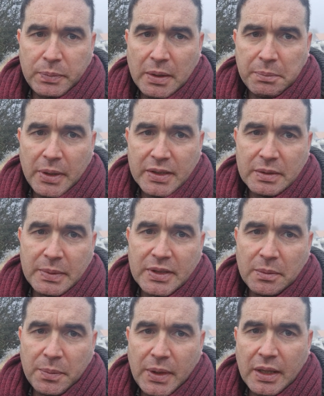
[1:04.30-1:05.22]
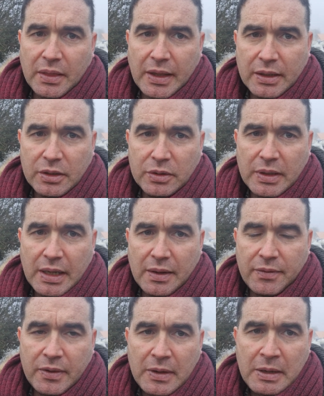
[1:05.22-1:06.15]
possibly something that could
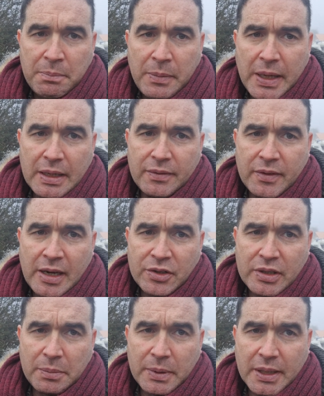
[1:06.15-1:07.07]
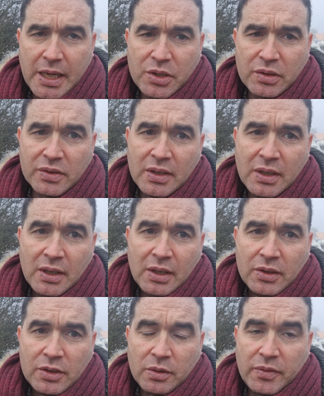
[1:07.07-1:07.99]
have many financial applications.
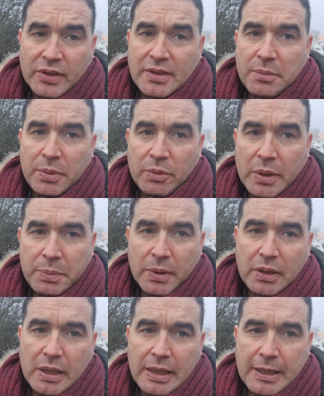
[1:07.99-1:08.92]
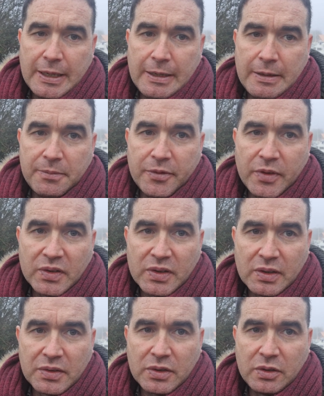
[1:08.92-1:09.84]
So for example, Ripple, for
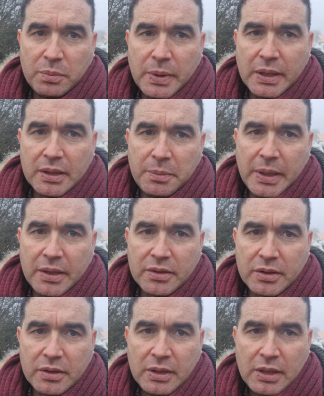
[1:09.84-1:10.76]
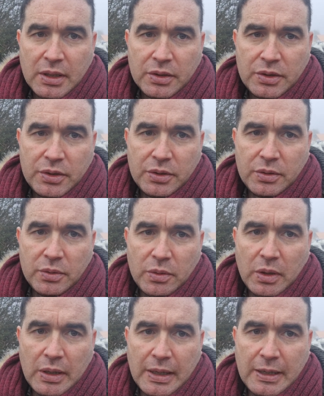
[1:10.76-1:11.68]
instance, could be a competitor
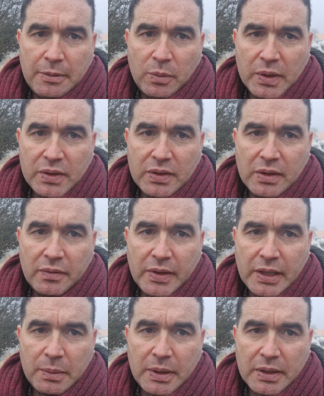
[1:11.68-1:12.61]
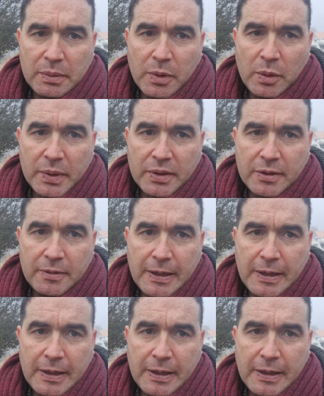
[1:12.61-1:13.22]
to what's available at the moment